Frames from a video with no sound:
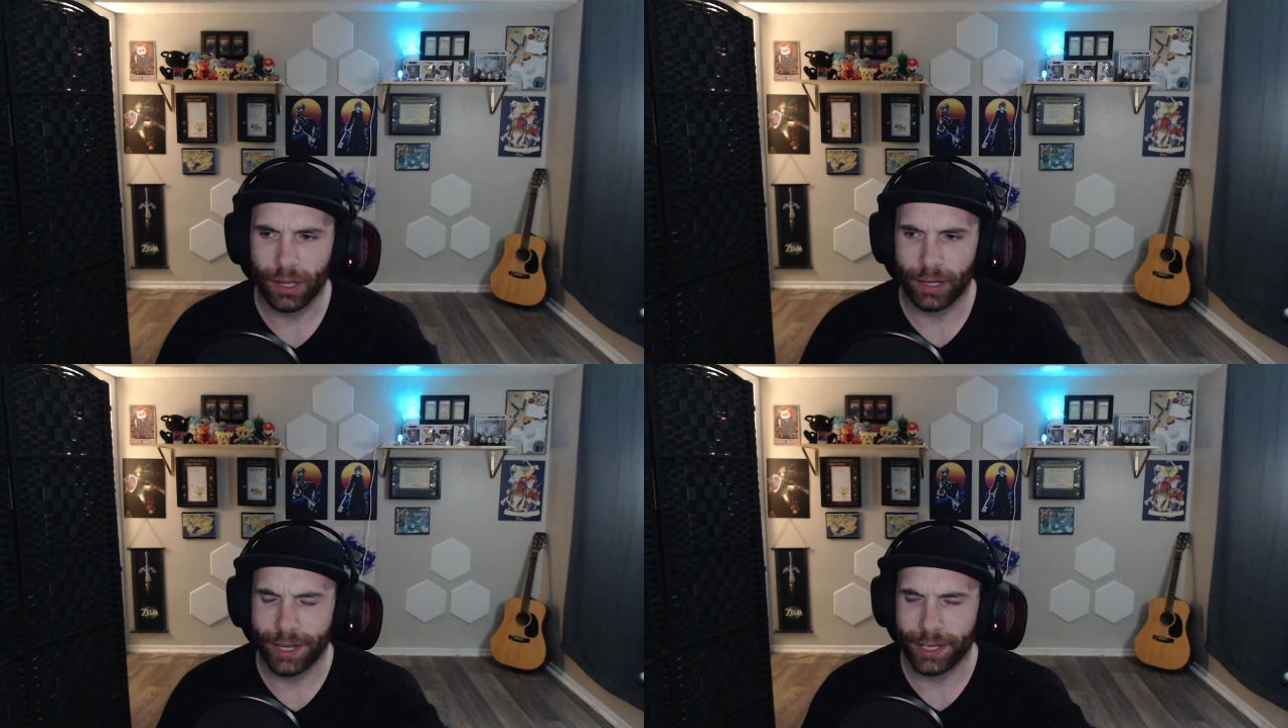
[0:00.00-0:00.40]

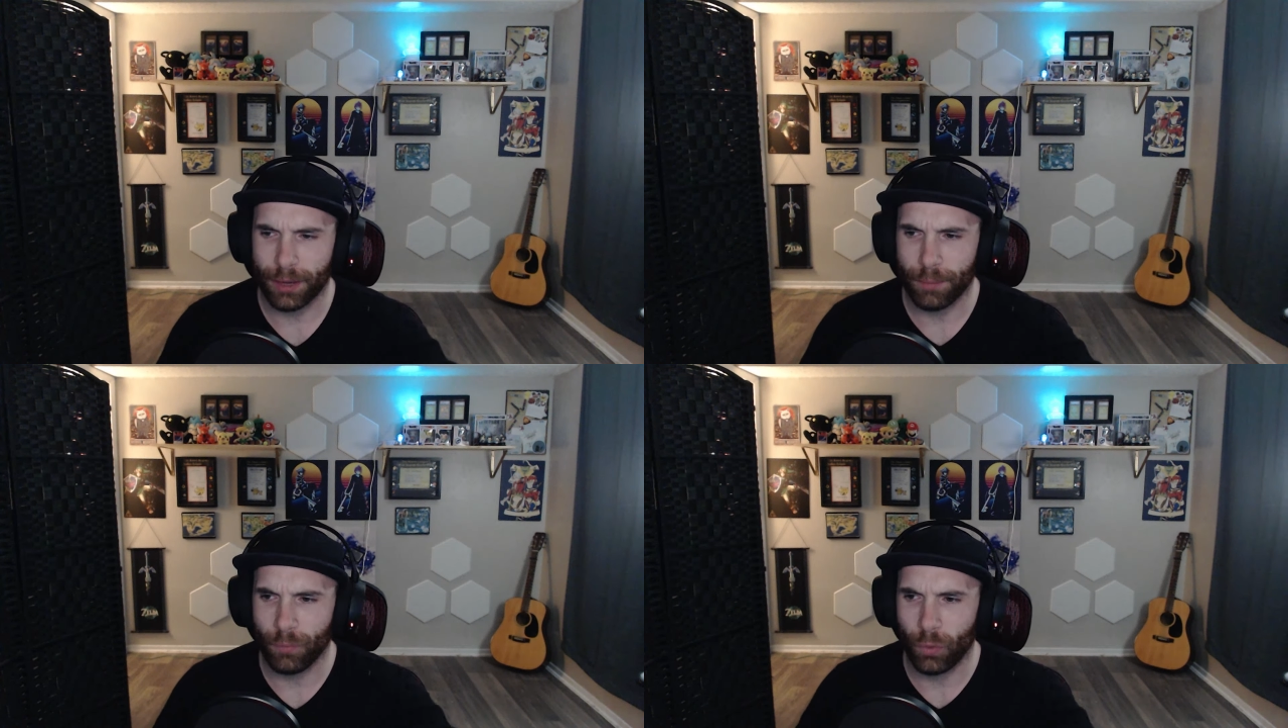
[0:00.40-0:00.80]

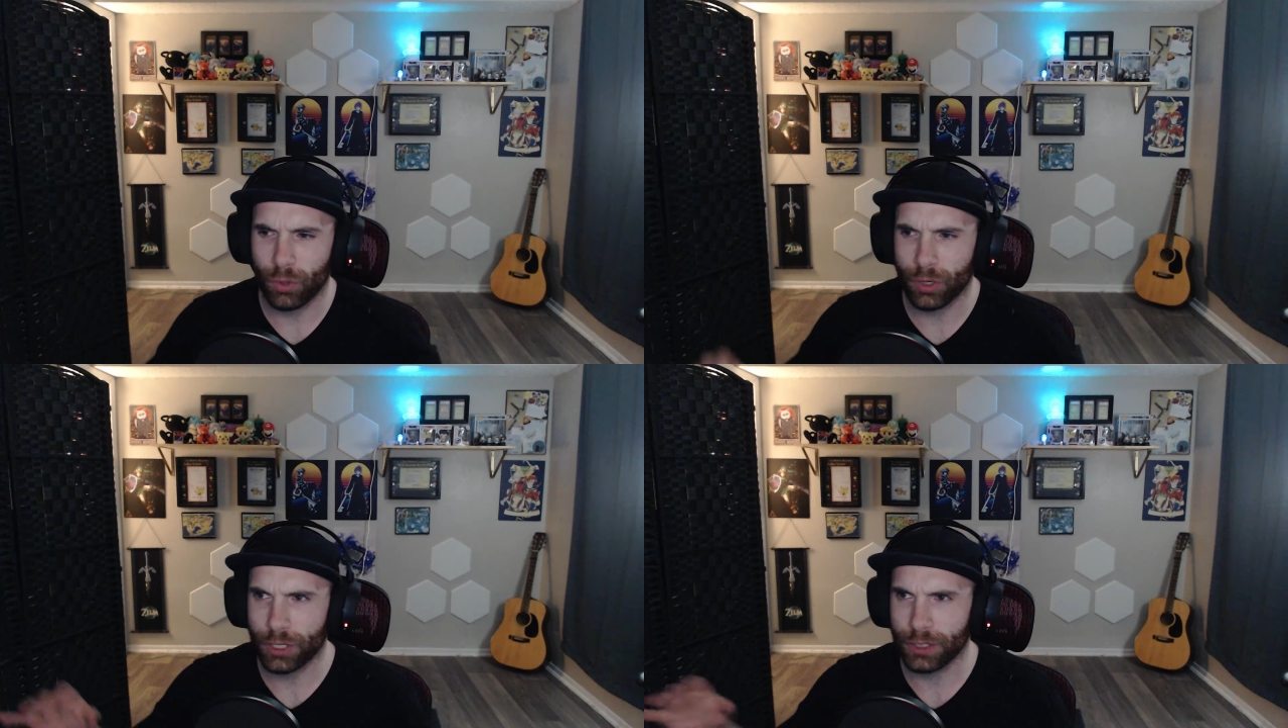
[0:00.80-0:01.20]
like
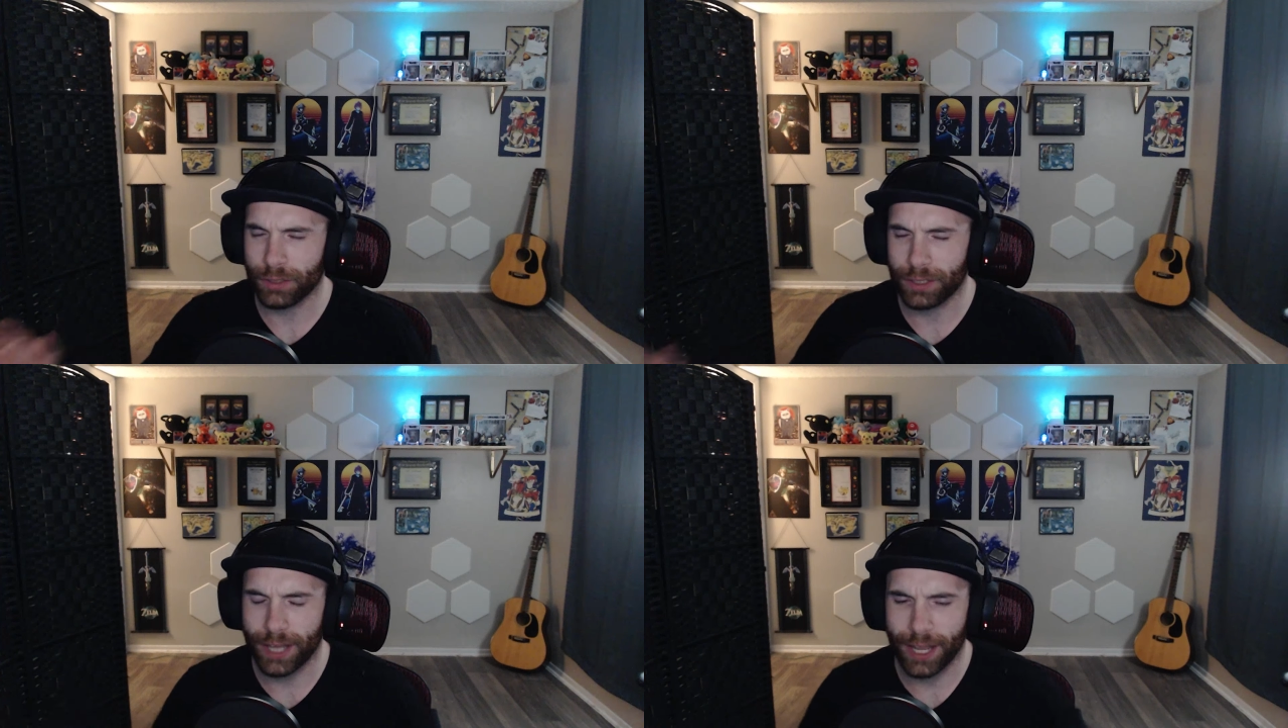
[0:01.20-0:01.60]

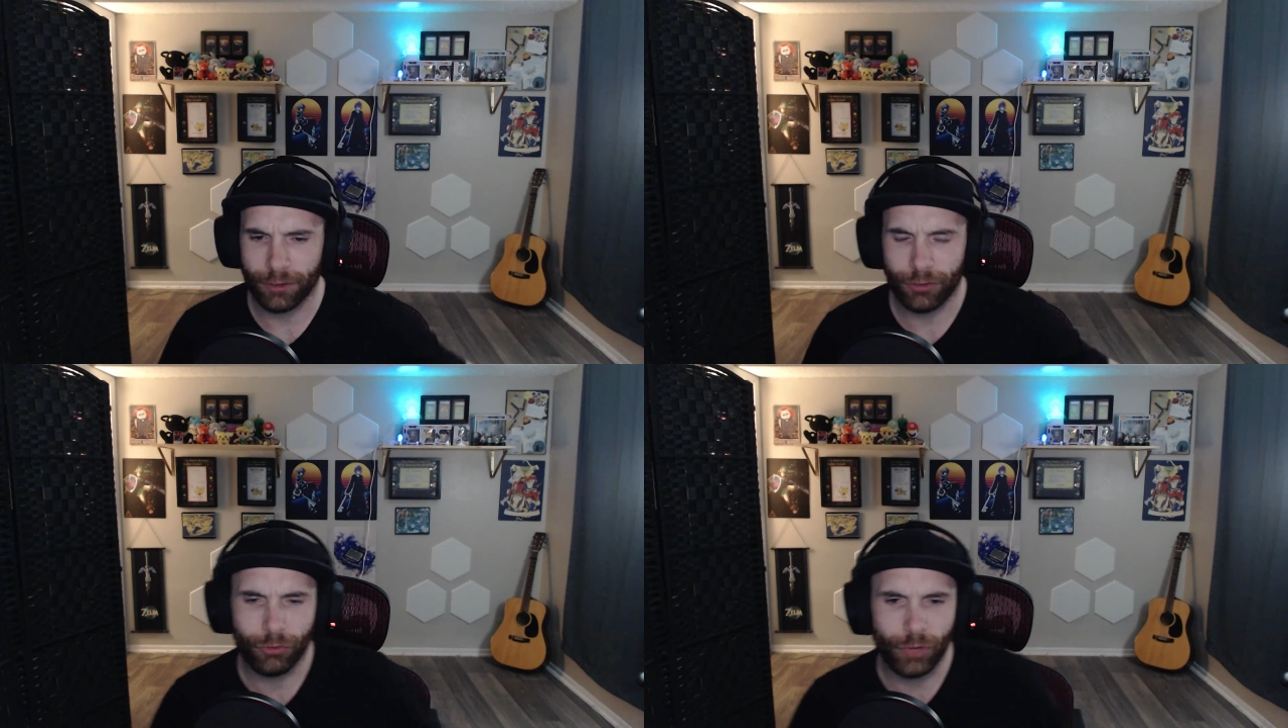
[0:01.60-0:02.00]
more kind
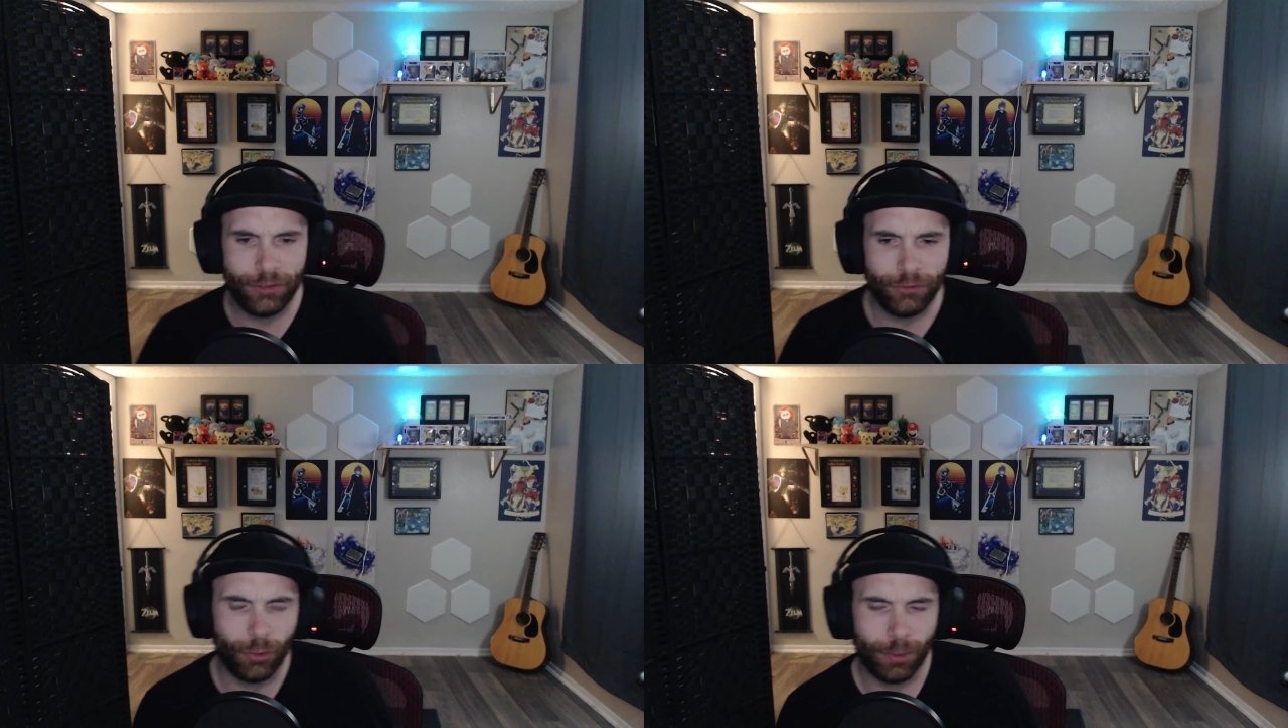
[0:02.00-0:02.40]
of free
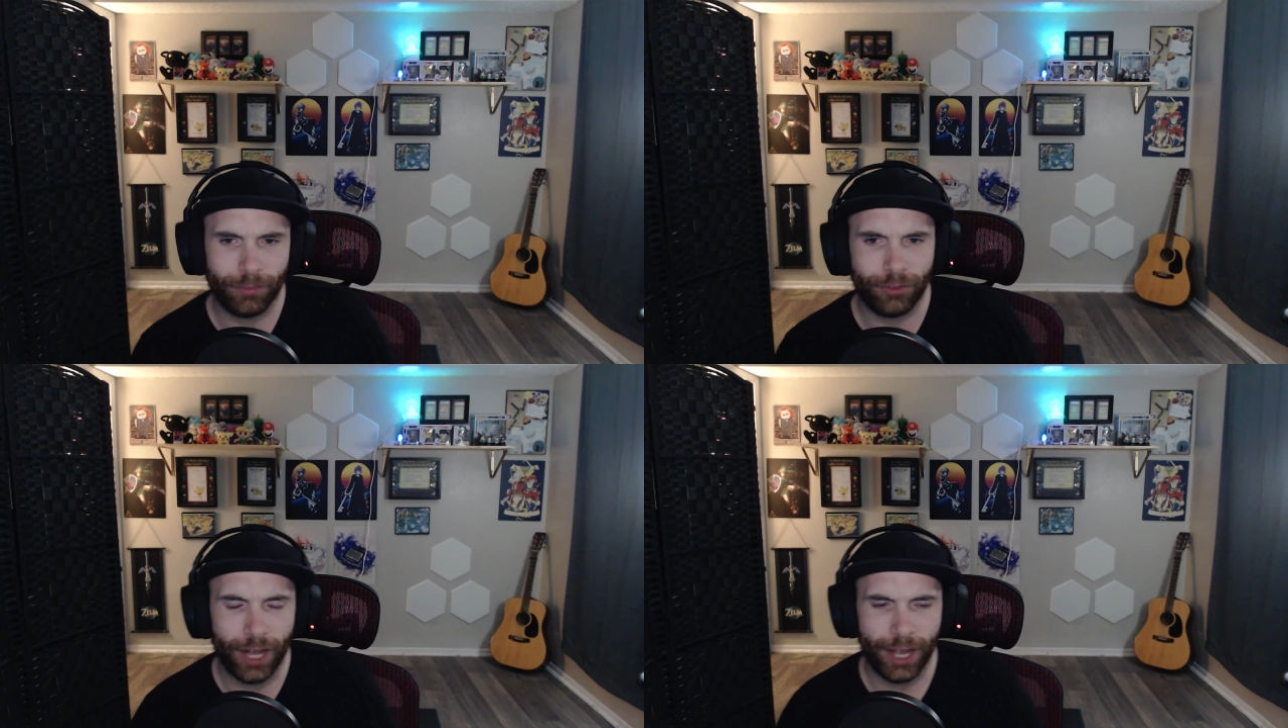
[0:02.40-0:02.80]
form
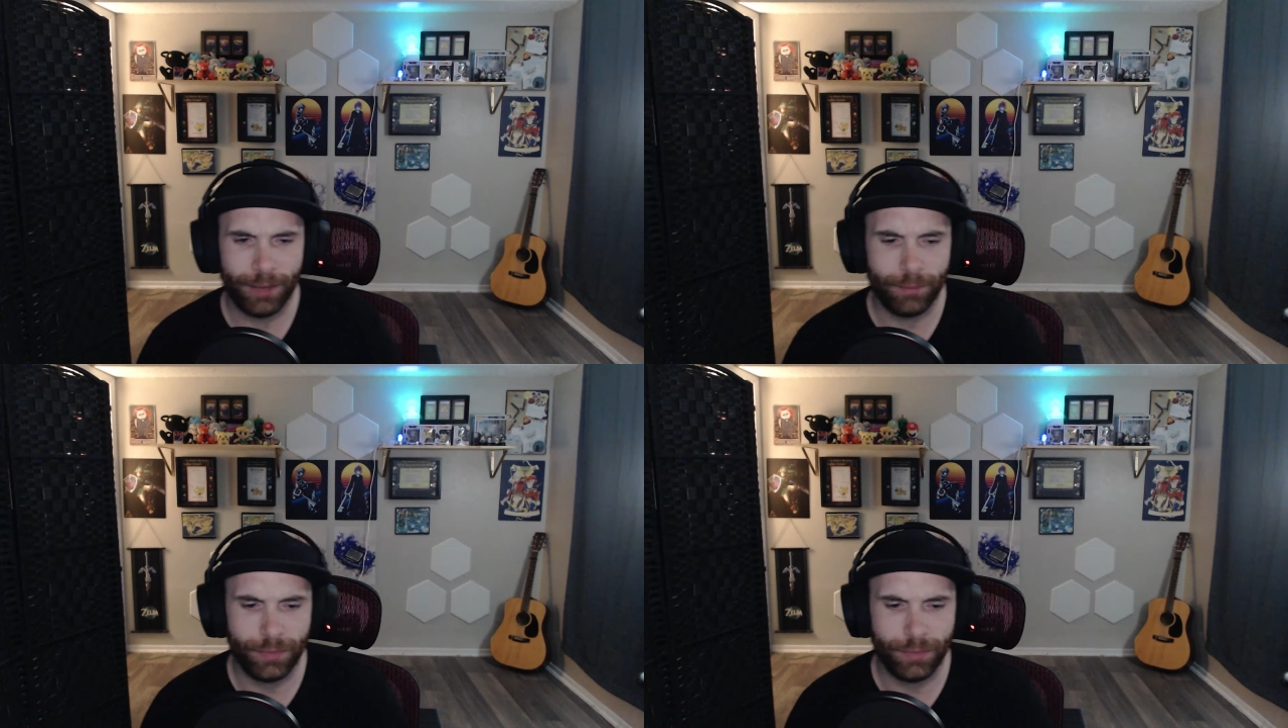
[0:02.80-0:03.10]
vibe